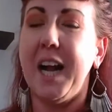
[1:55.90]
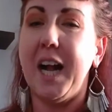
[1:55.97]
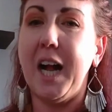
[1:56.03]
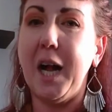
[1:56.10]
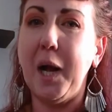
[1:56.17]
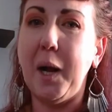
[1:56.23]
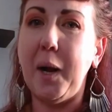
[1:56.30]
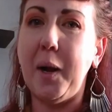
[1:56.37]

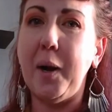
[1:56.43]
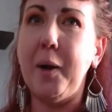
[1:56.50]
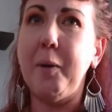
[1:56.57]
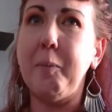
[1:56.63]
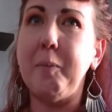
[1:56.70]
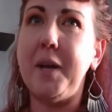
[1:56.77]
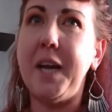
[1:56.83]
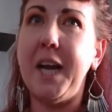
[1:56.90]

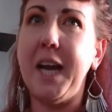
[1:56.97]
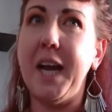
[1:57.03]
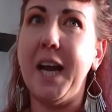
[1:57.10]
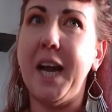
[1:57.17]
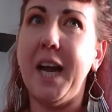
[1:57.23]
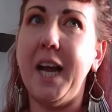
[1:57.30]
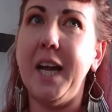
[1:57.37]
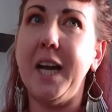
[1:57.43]
Um,
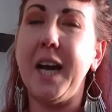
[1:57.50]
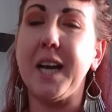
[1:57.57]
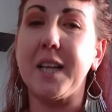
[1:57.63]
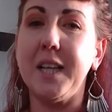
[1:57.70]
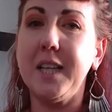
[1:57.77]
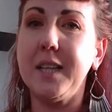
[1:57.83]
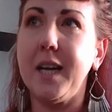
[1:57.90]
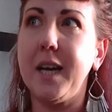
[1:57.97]
and I
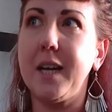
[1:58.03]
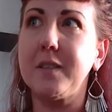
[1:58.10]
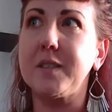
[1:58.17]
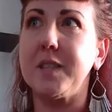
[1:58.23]
cleaned the house.